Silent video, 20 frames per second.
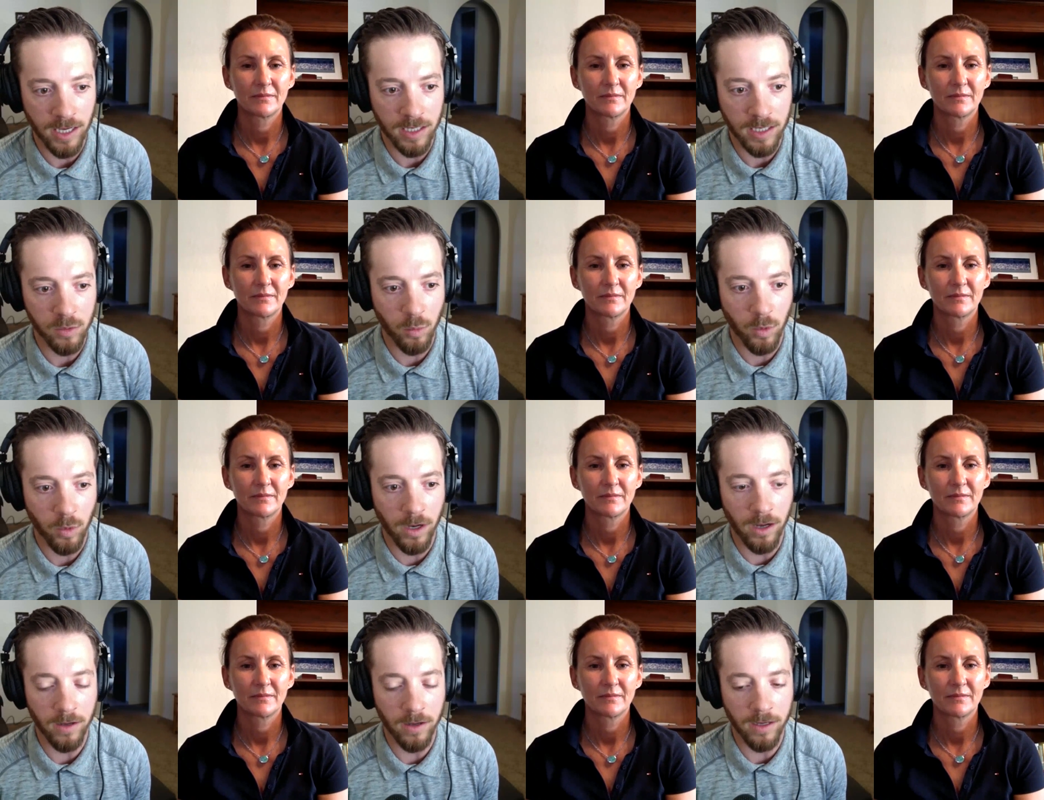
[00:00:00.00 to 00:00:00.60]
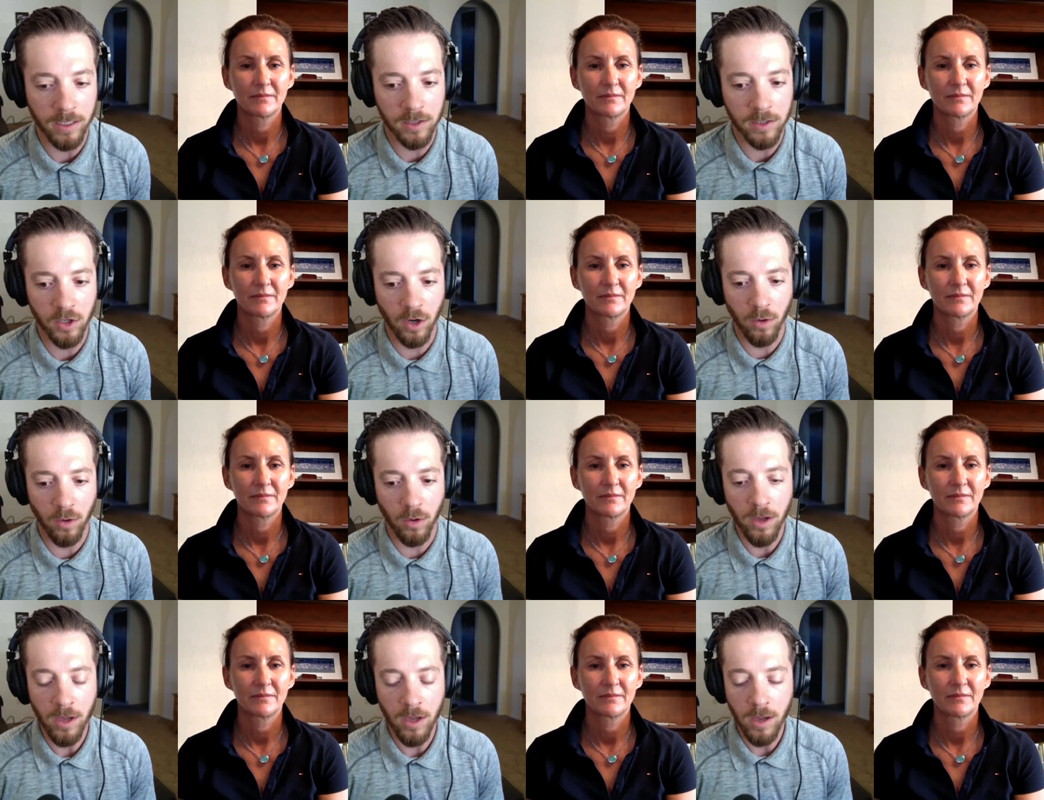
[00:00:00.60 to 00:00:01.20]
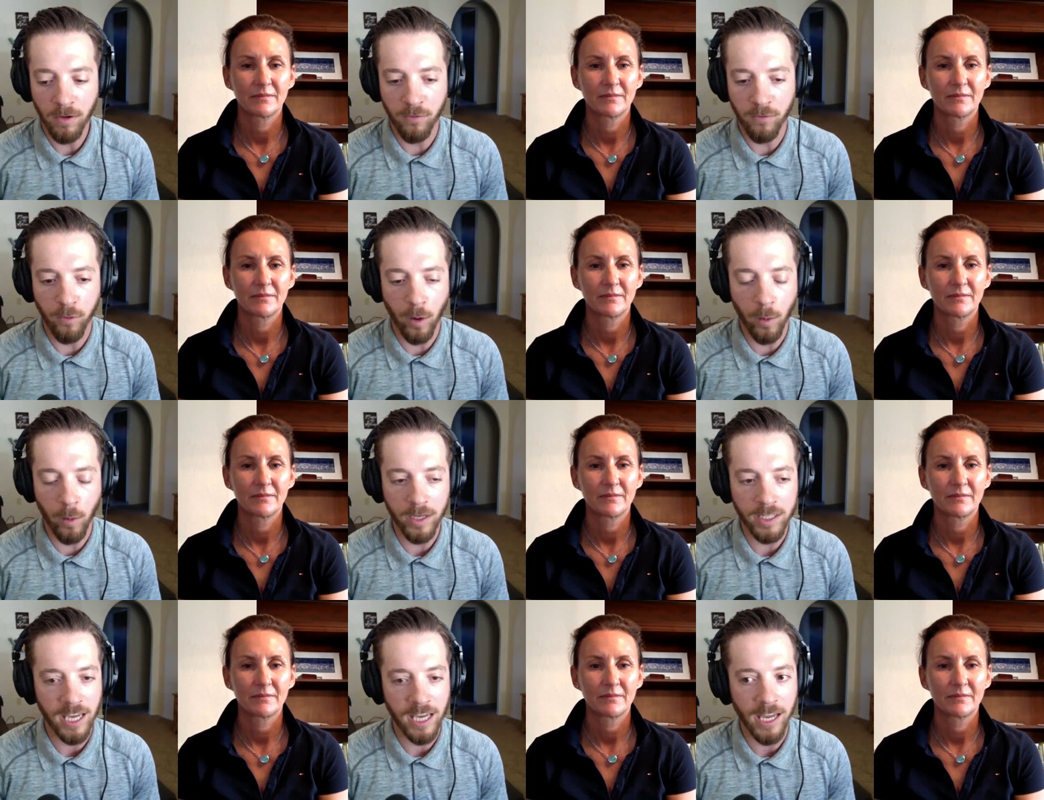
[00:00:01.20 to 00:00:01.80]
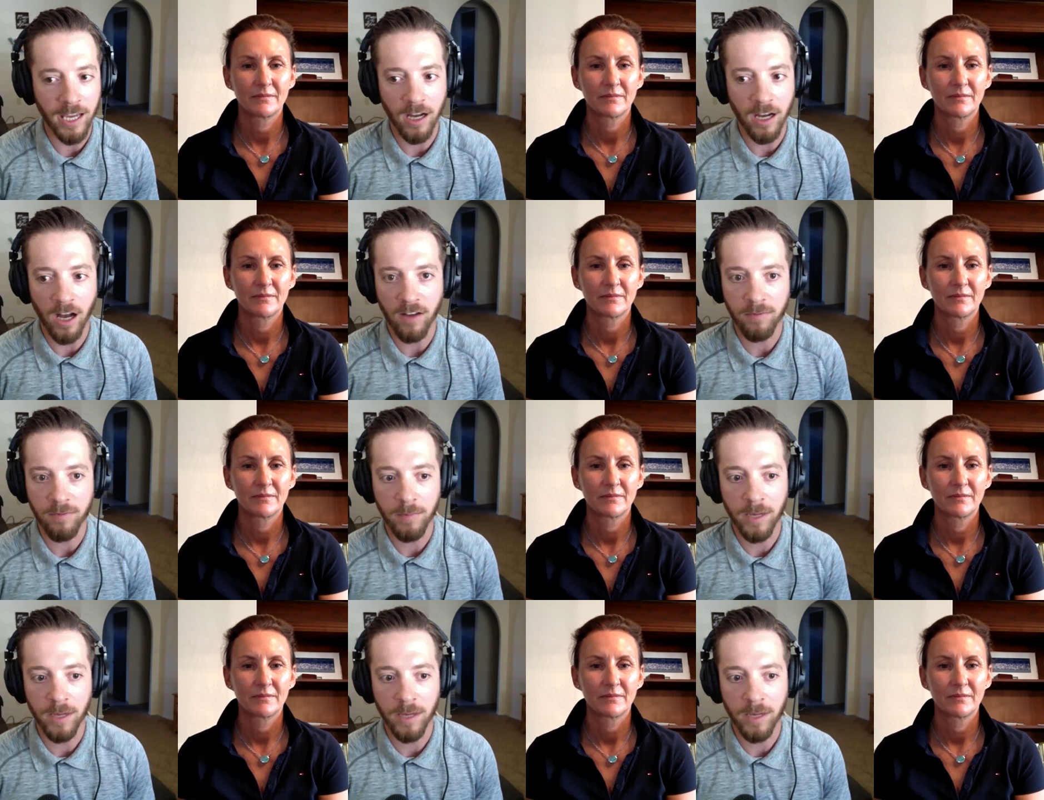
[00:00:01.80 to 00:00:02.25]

Speaker 1: that as well. And so, before we take off,